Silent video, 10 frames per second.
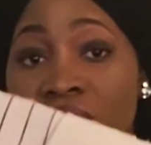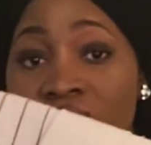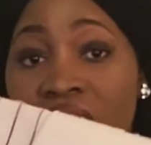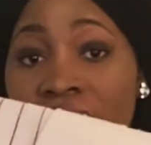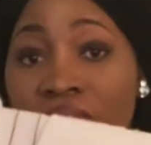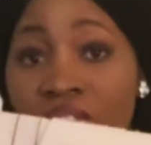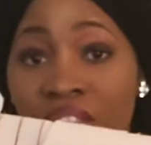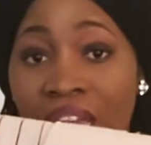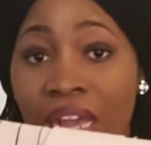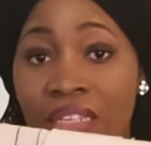will give you
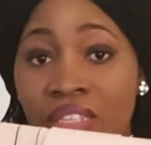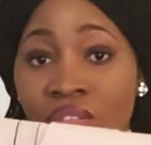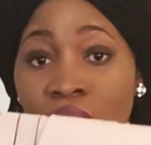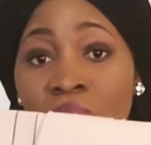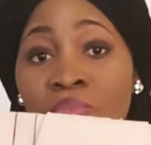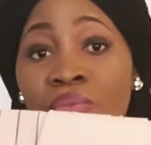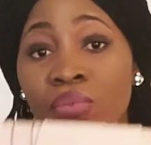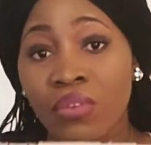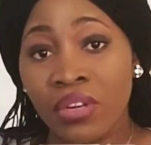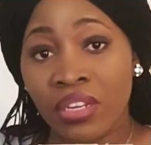that
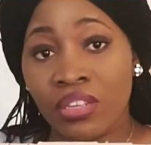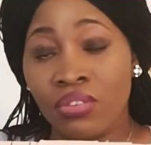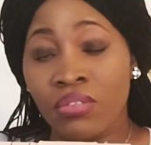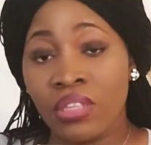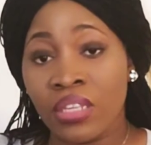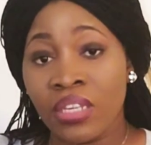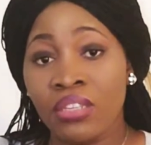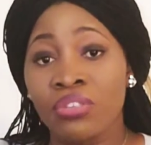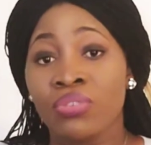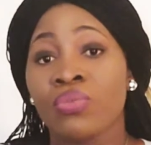support you
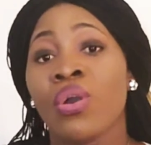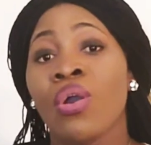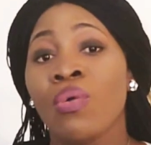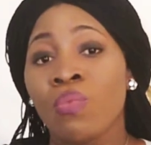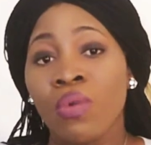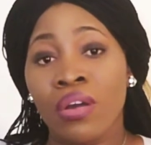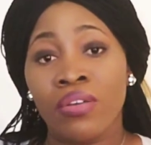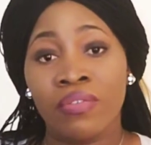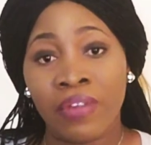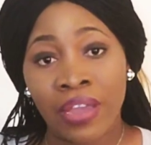need to walk
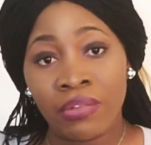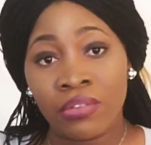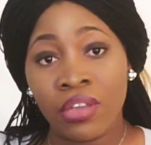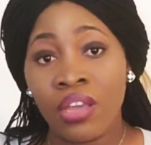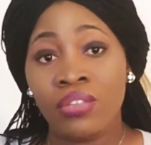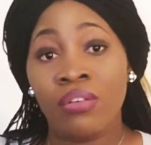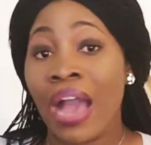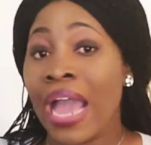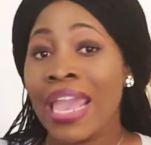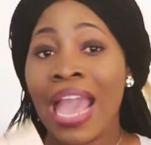around. So
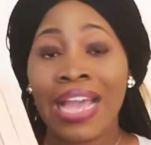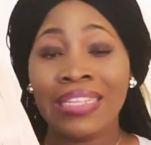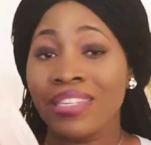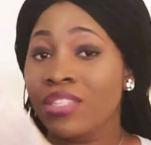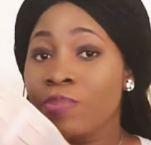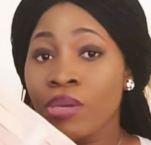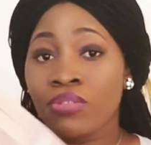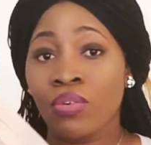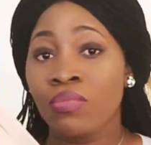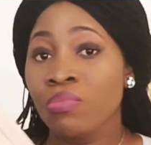I had this
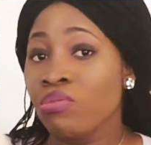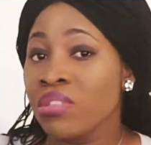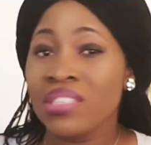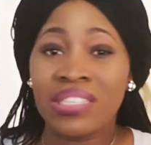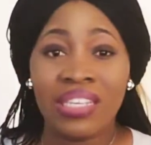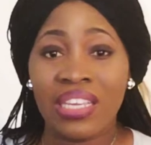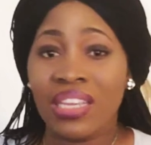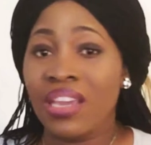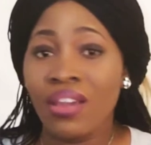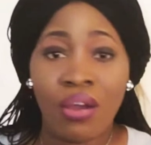belt on
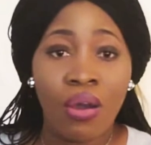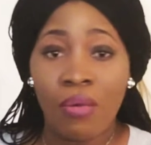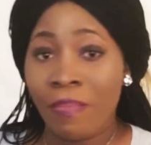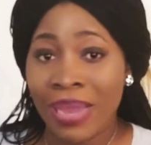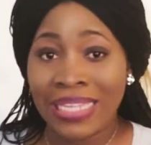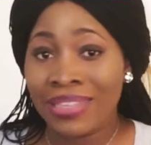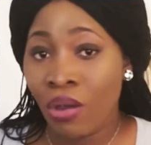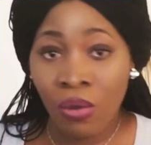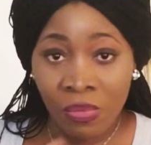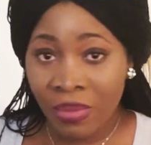mostly
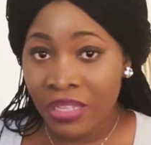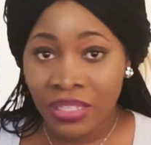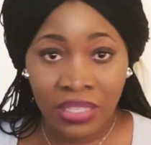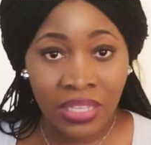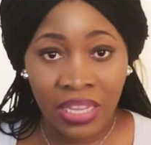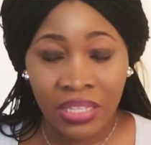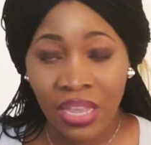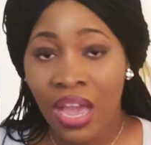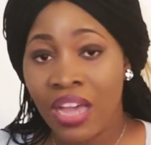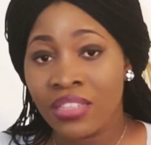all my stay in the
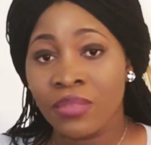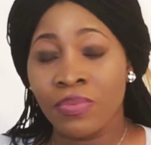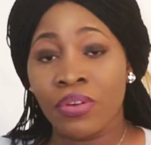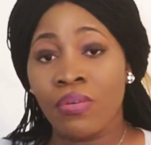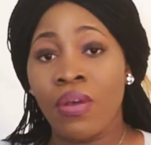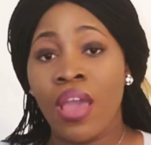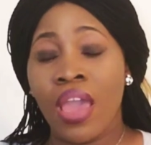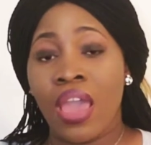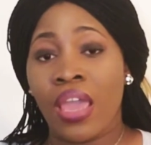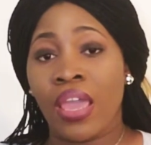hospital,
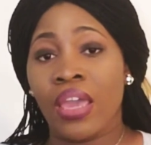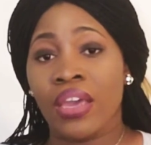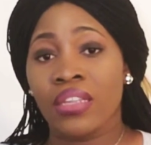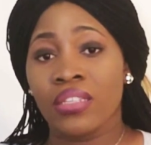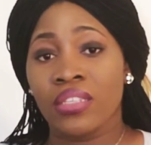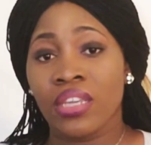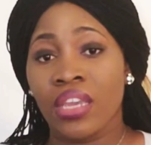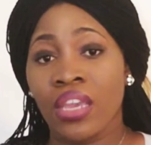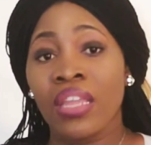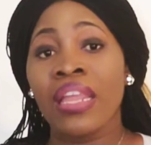and
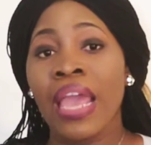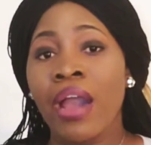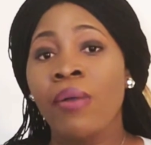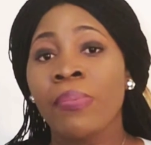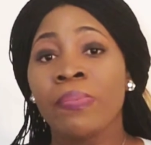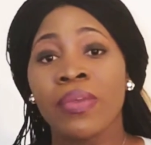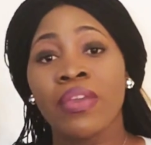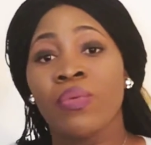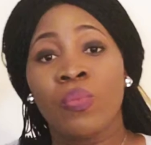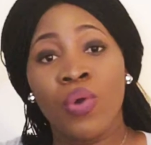it helped
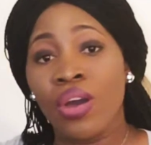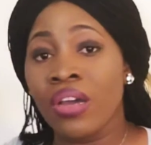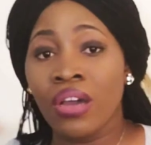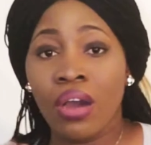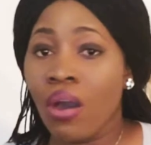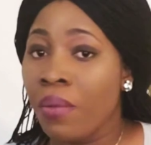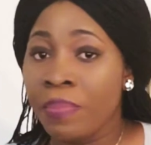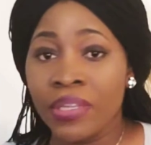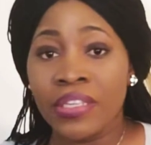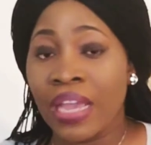me walk
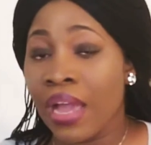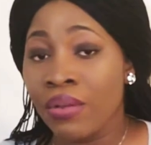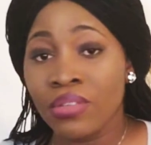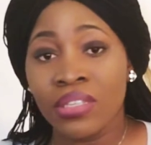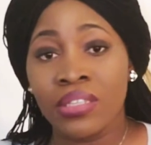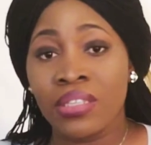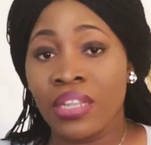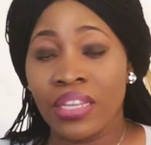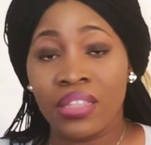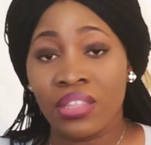up and down this,
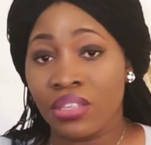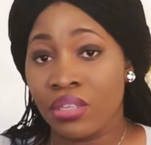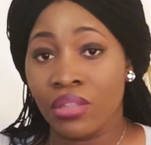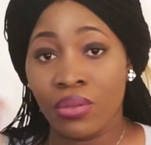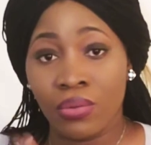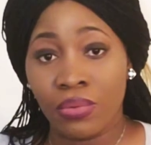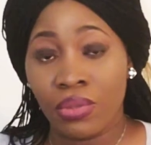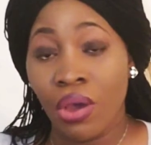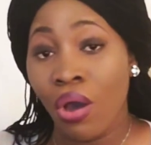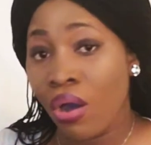like the
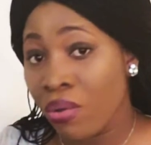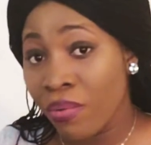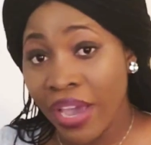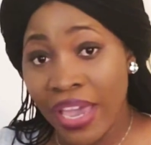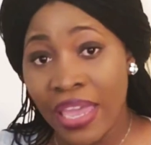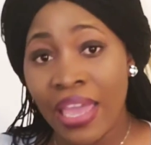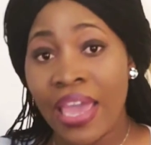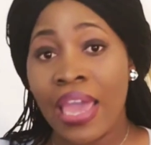hallway.